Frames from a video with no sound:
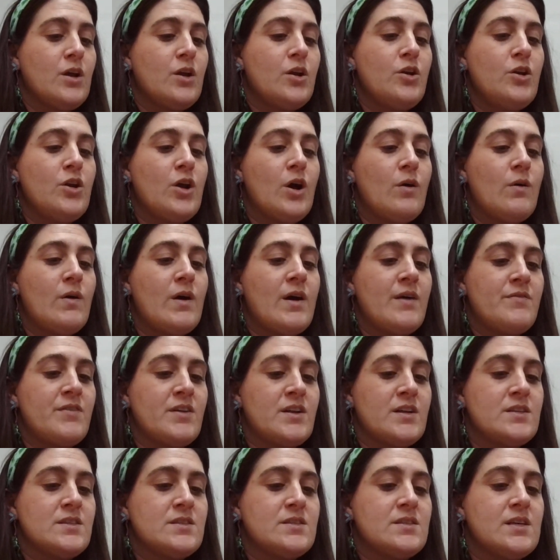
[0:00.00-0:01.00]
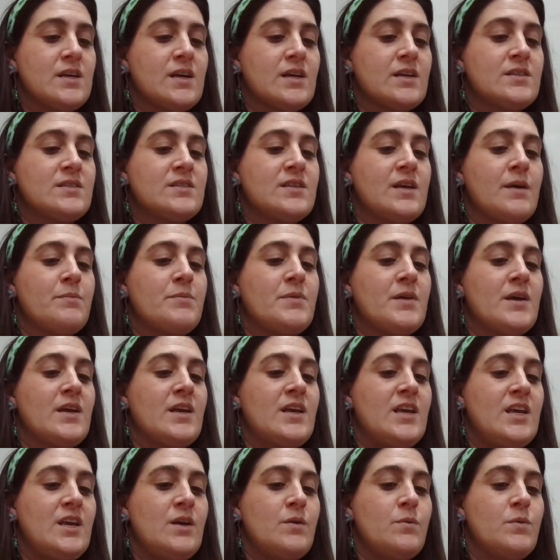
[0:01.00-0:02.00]
No evidence except that
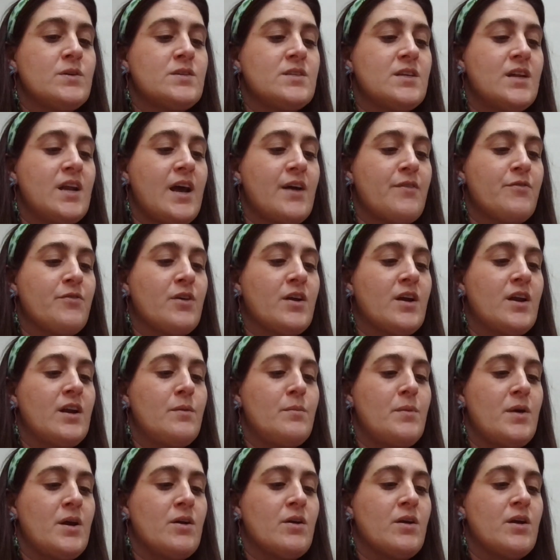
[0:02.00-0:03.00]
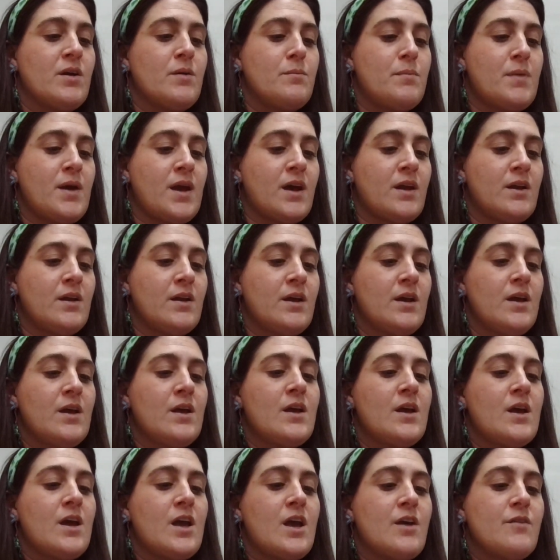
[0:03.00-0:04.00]
he was an African-American man
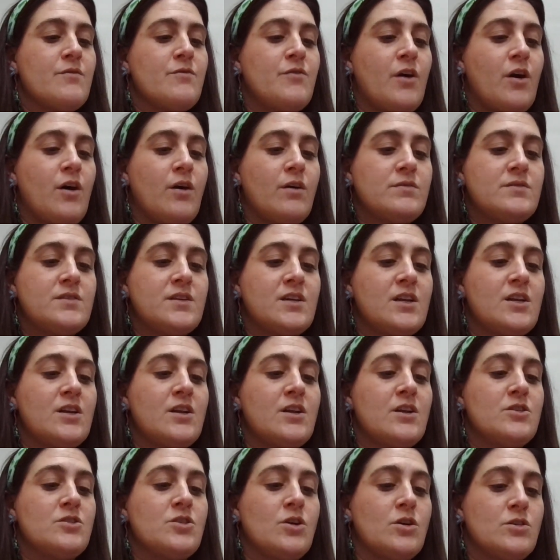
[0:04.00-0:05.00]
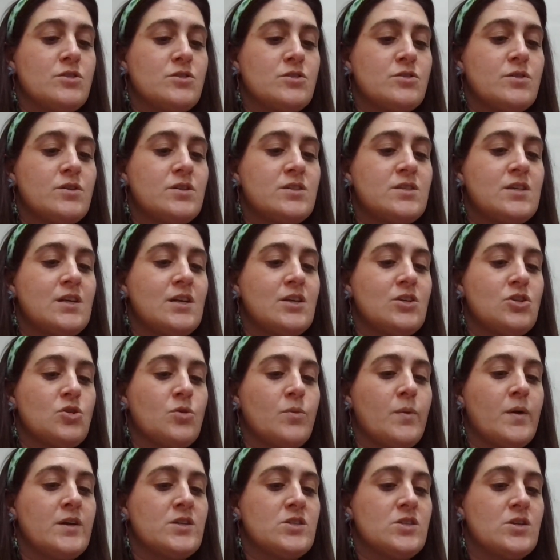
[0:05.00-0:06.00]
involved in an adulterous
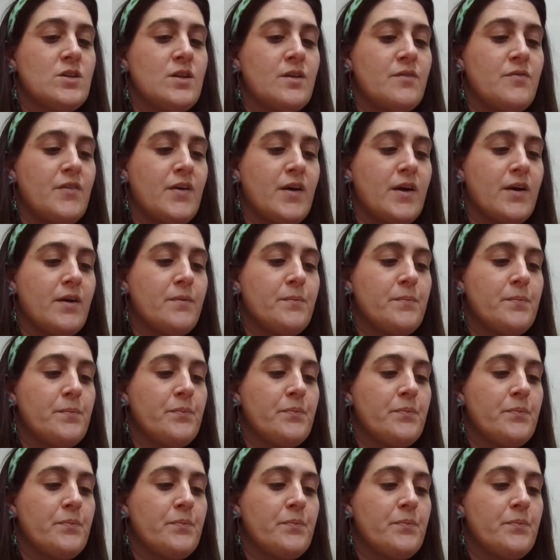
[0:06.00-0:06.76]
interracial affair,